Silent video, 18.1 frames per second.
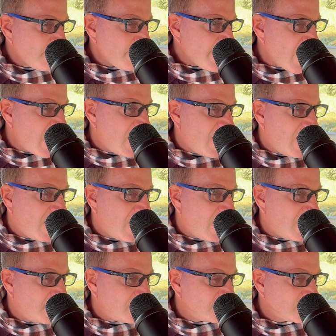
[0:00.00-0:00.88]

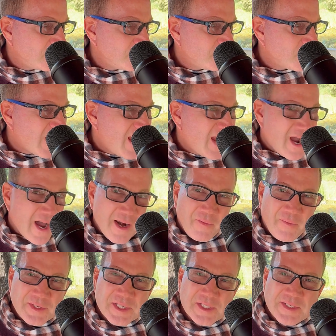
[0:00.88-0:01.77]
I
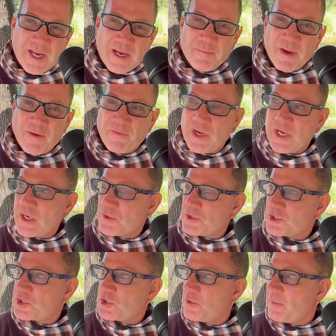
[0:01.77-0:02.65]
don't like to date my
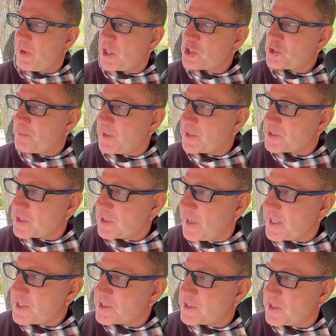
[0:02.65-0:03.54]
videos too much, but
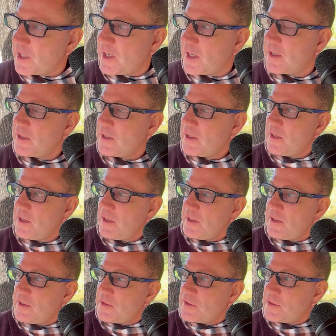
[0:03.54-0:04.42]
tonight's going
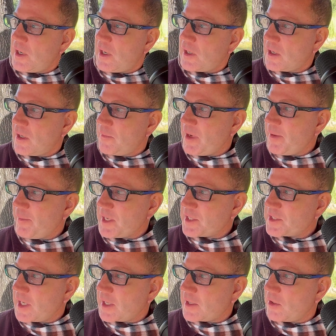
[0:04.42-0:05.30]
to be my
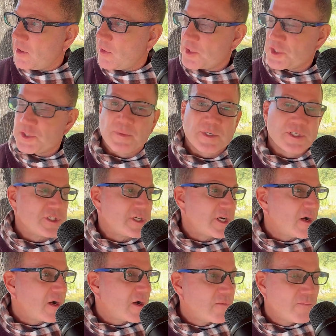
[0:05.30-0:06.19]
second Christmas
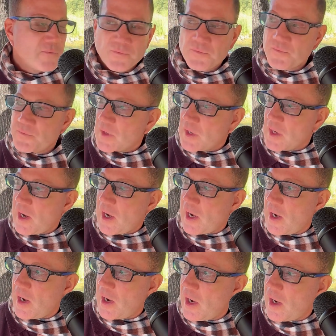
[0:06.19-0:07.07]
dinner.
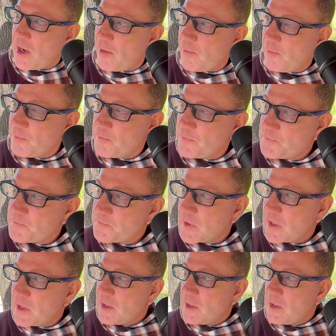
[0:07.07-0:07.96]

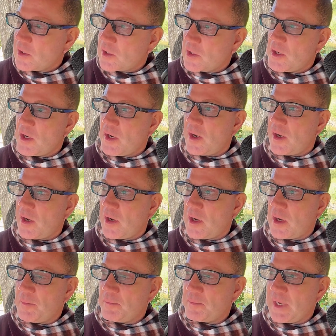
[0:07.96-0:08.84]
Going
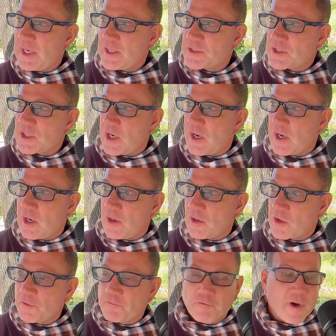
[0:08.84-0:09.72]
to meet
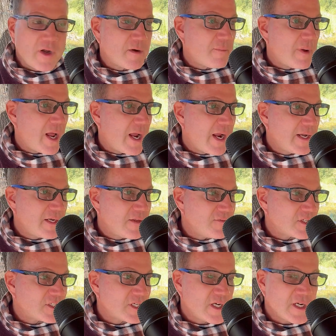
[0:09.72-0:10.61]
a good friend of mine
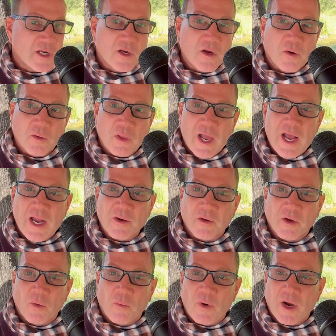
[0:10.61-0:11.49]
in the city of Kolat.
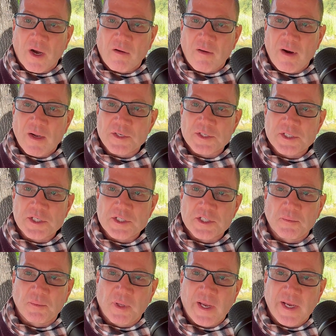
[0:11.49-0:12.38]
Going to walk around, see
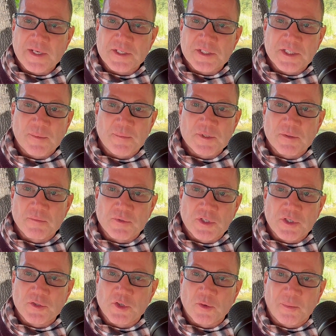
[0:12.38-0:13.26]
some lights, sip some
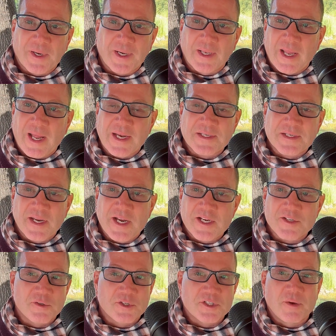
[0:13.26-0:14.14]
gingerbread
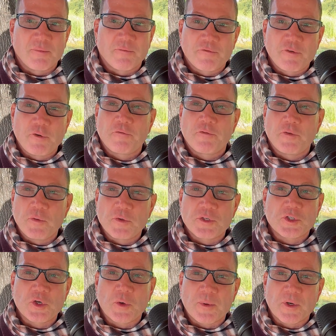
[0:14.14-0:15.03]
lattes or some foo-foo
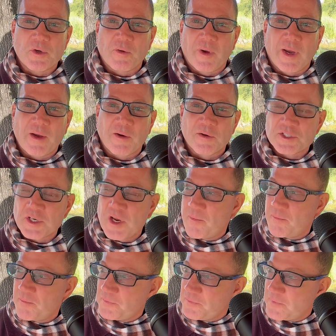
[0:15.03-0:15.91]
stupid drink or
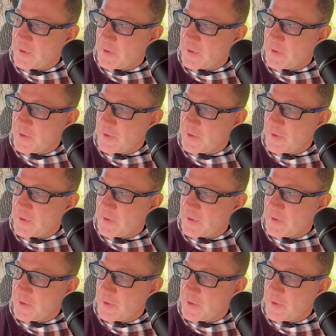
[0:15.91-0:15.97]
something.